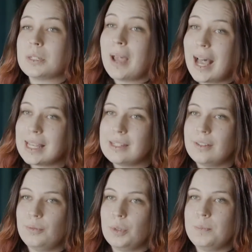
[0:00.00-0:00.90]

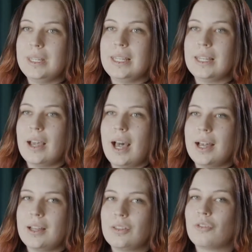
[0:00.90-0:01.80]
passive would be
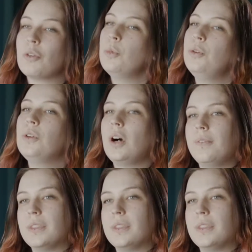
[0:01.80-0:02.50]
uh, the removal of the